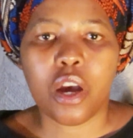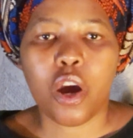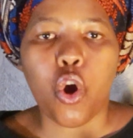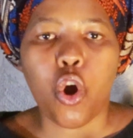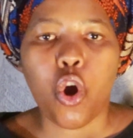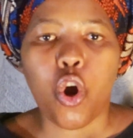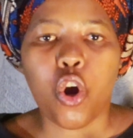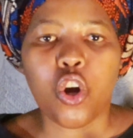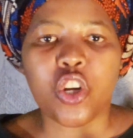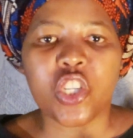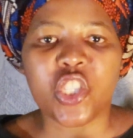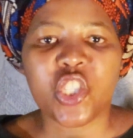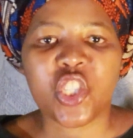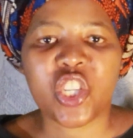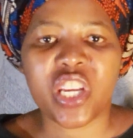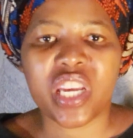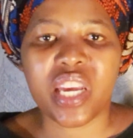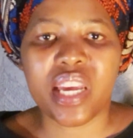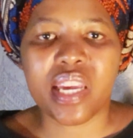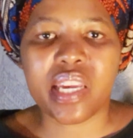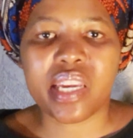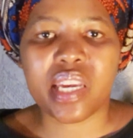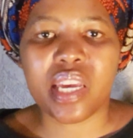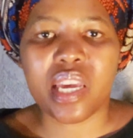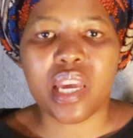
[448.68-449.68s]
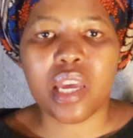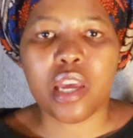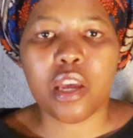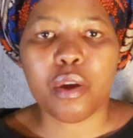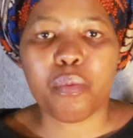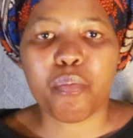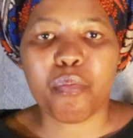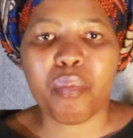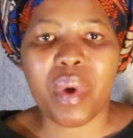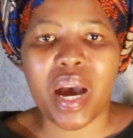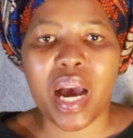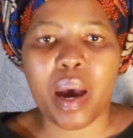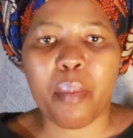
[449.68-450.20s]
Ojeke
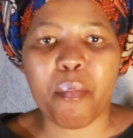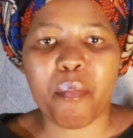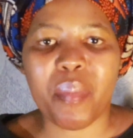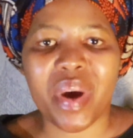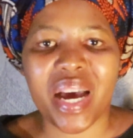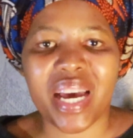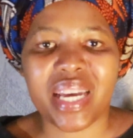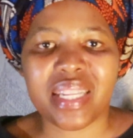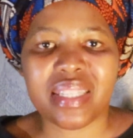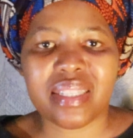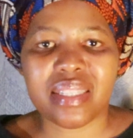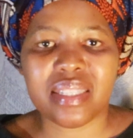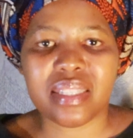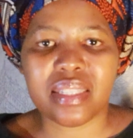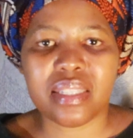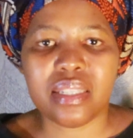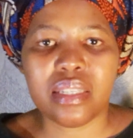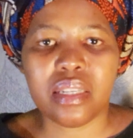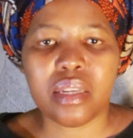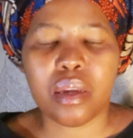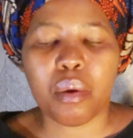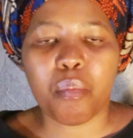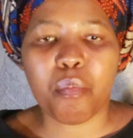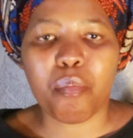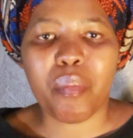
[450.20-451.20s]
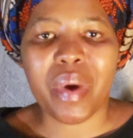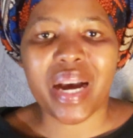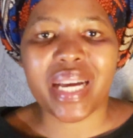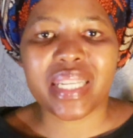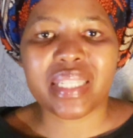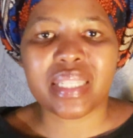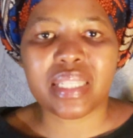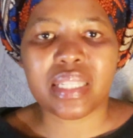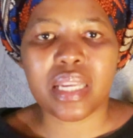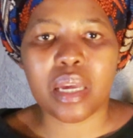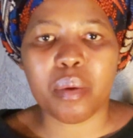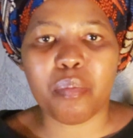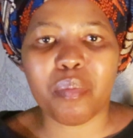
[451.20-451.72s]
bamanzi
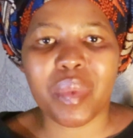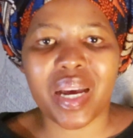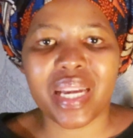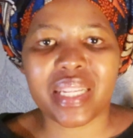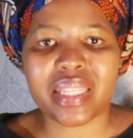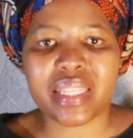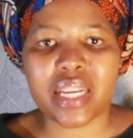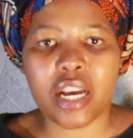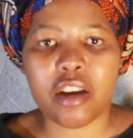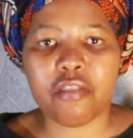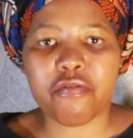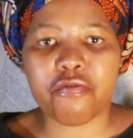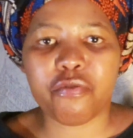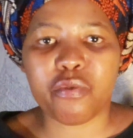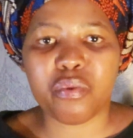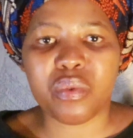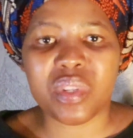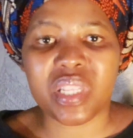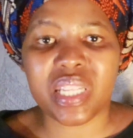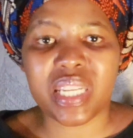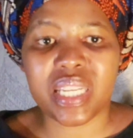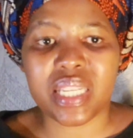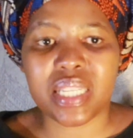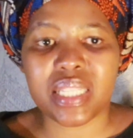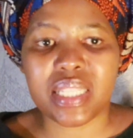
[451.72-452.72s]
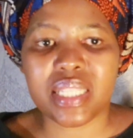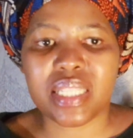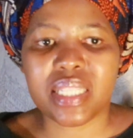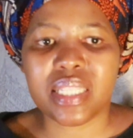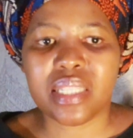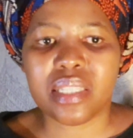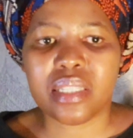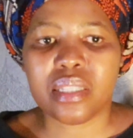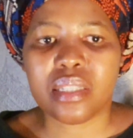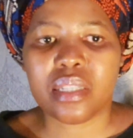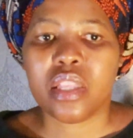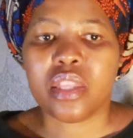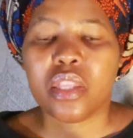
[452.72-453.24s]
basematafuleni.
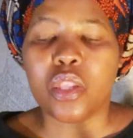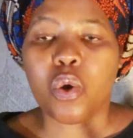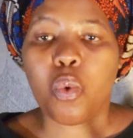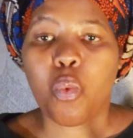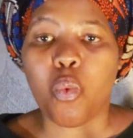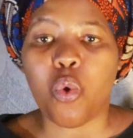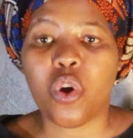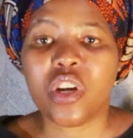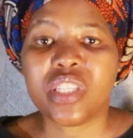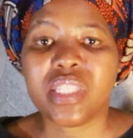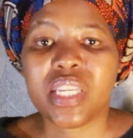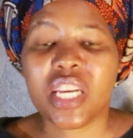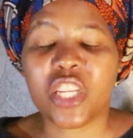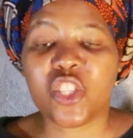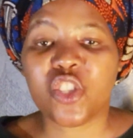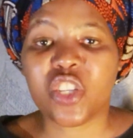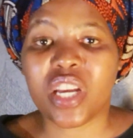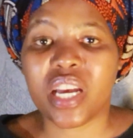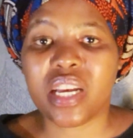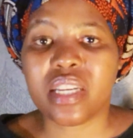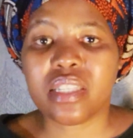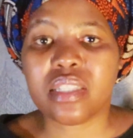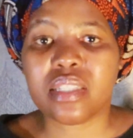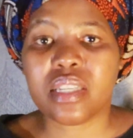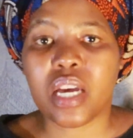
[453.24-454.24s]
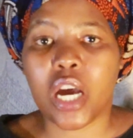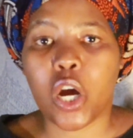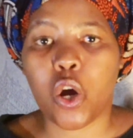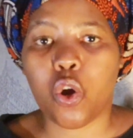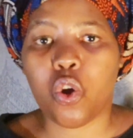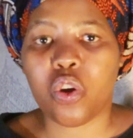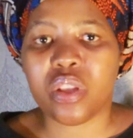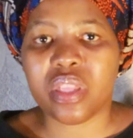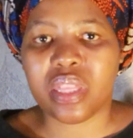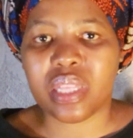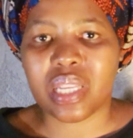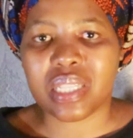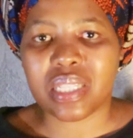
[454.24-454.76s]
The water jugs are
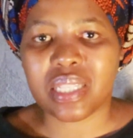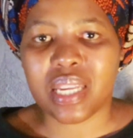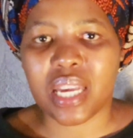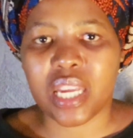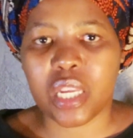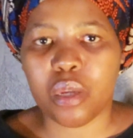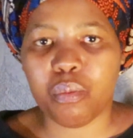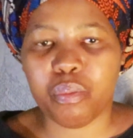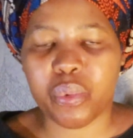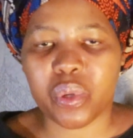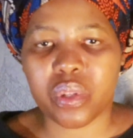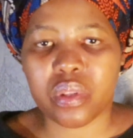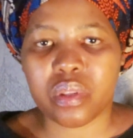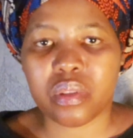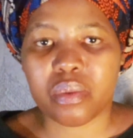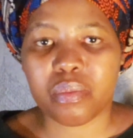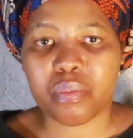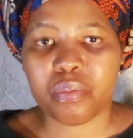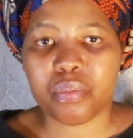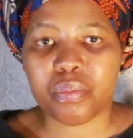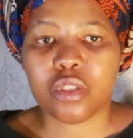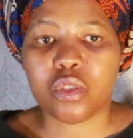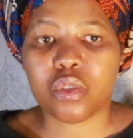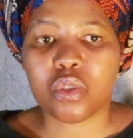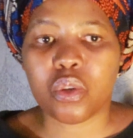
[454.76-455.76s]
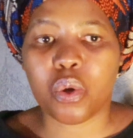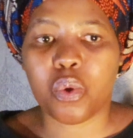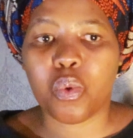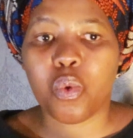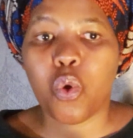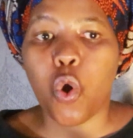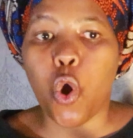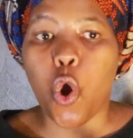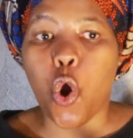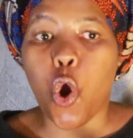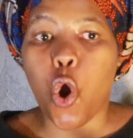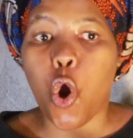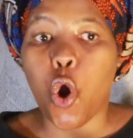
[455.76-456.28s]
on the table.
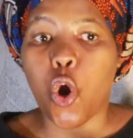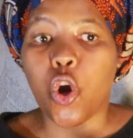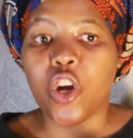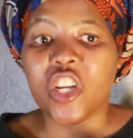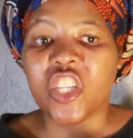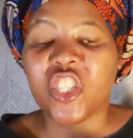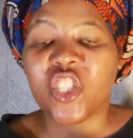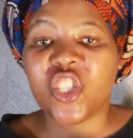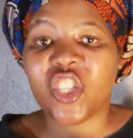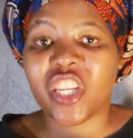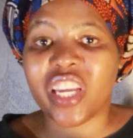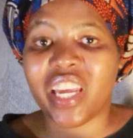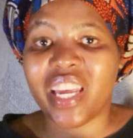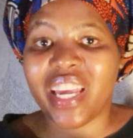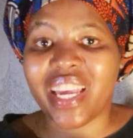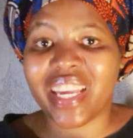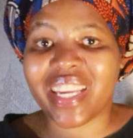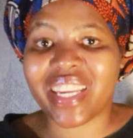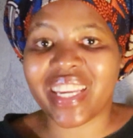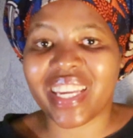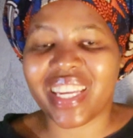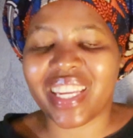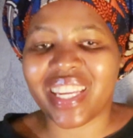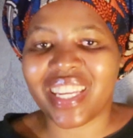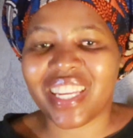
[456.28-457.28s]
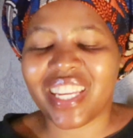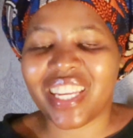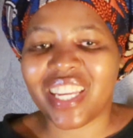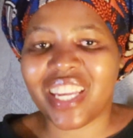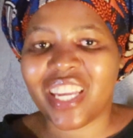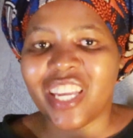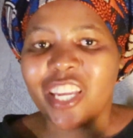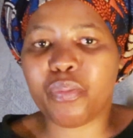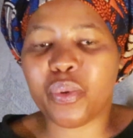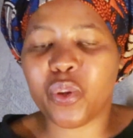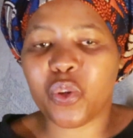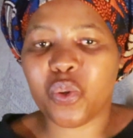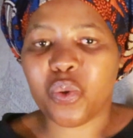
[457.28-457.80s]
So ojeke,
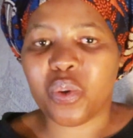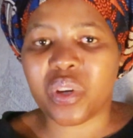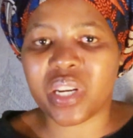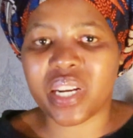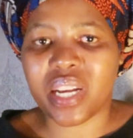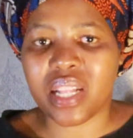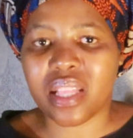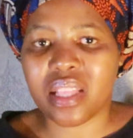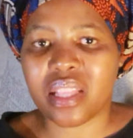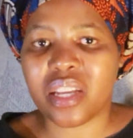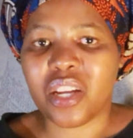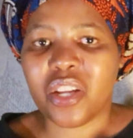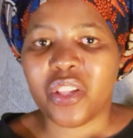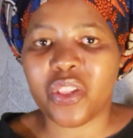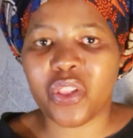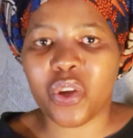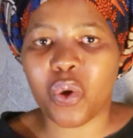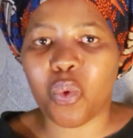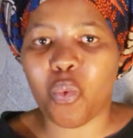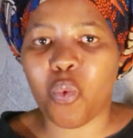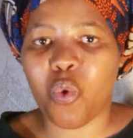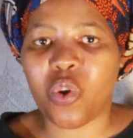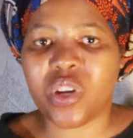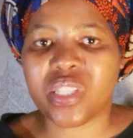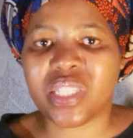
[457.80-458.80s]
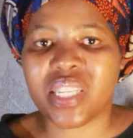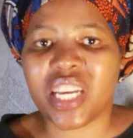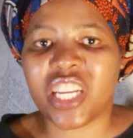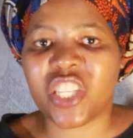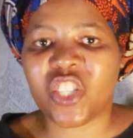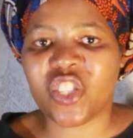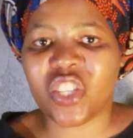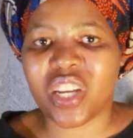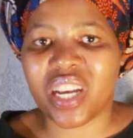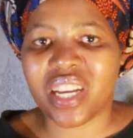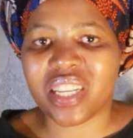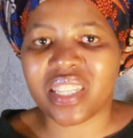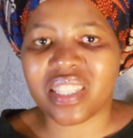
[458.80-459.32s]
plural, the water
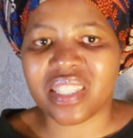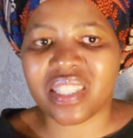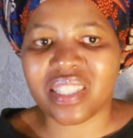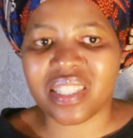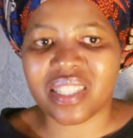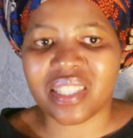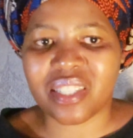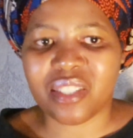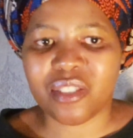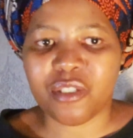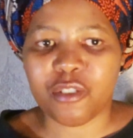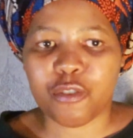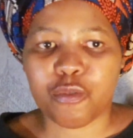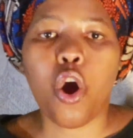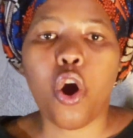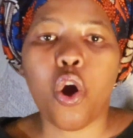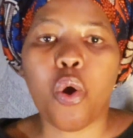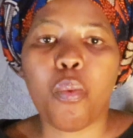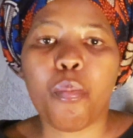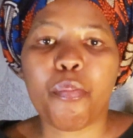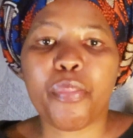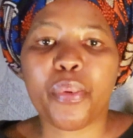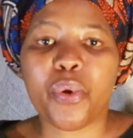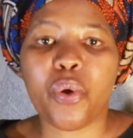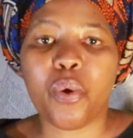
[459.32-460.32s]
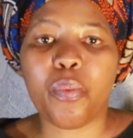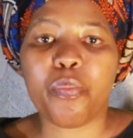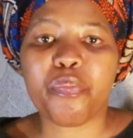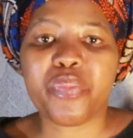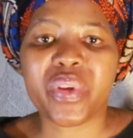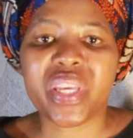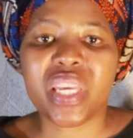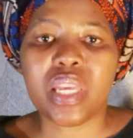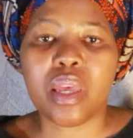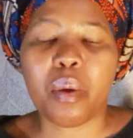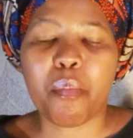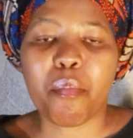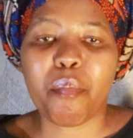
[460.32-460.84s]
jugs.
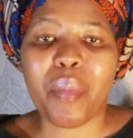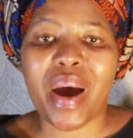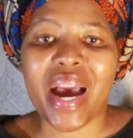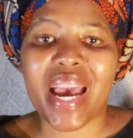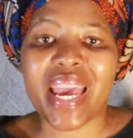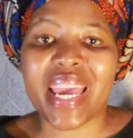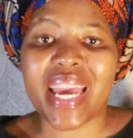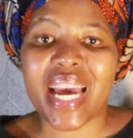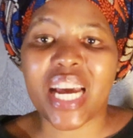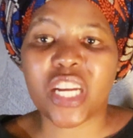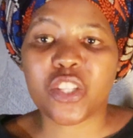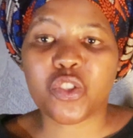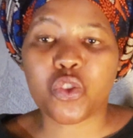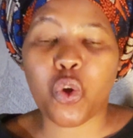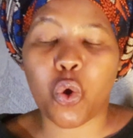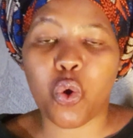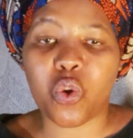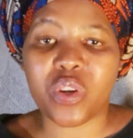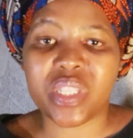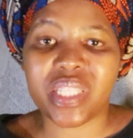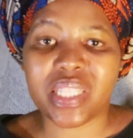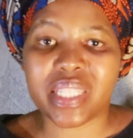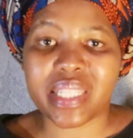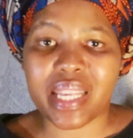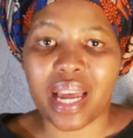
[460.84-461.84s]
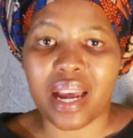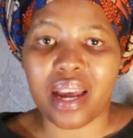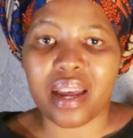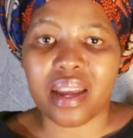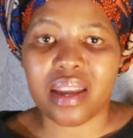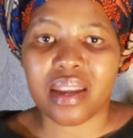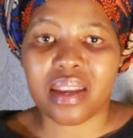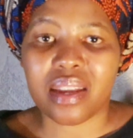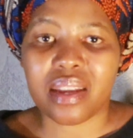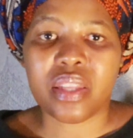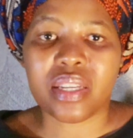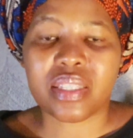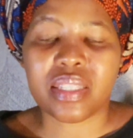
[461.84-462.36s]
Ompompi bayaconsa.
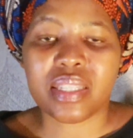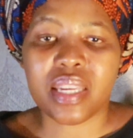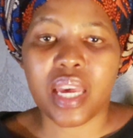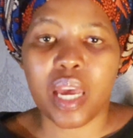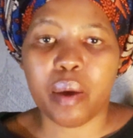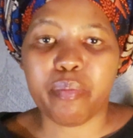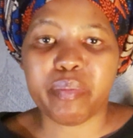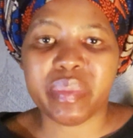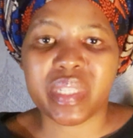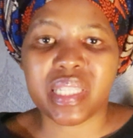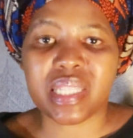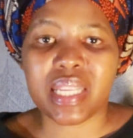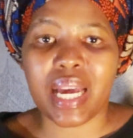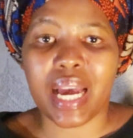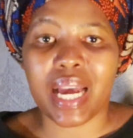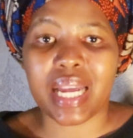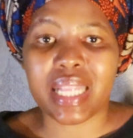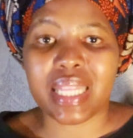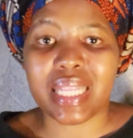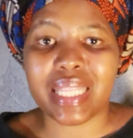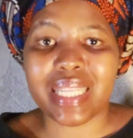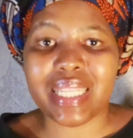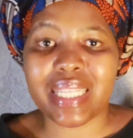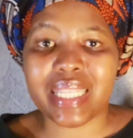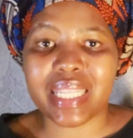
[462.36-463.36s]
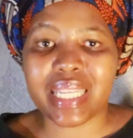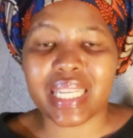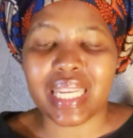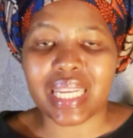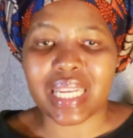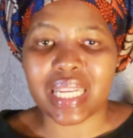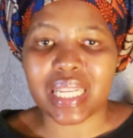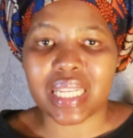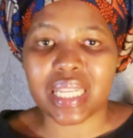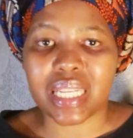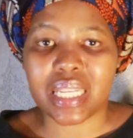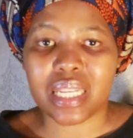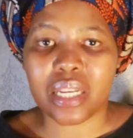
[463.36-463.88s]
The taps are
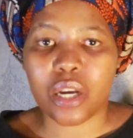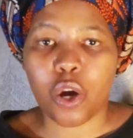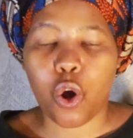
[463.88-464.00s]
leaking.